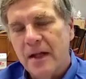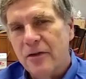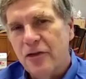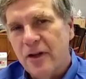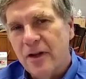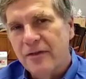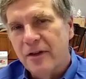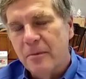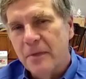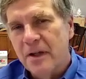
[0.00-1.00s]

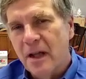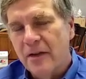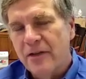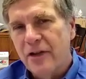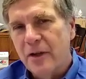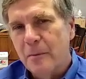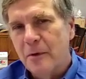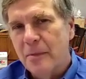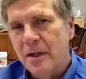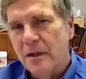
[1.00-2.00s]
shift, it does seem to
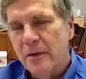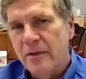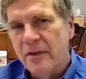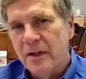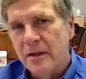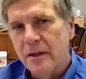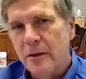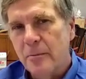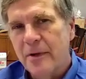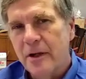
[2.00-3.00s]
be losing a
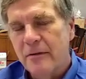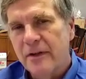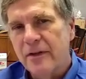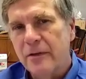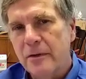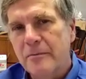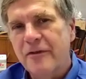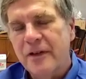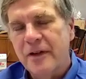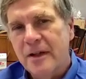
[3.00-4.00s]
little bit of its
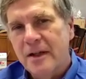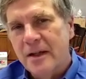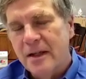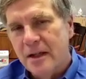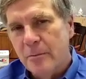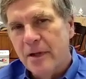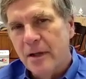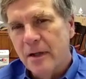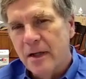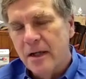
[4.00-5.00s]
oomph and
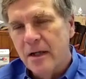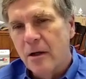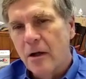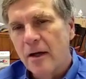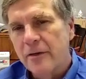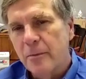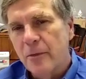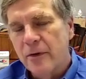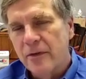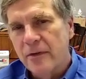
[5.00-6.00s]
ability to cause
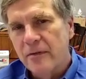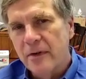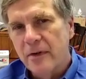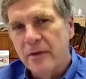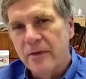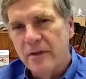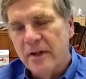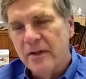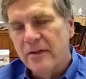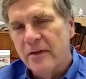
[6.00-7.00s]
more severe
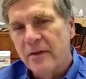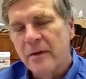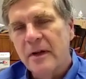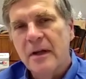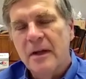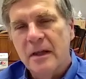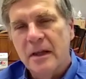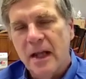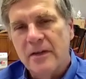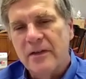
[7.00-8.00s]
disease. So
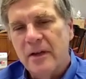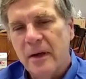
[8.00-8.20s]
that's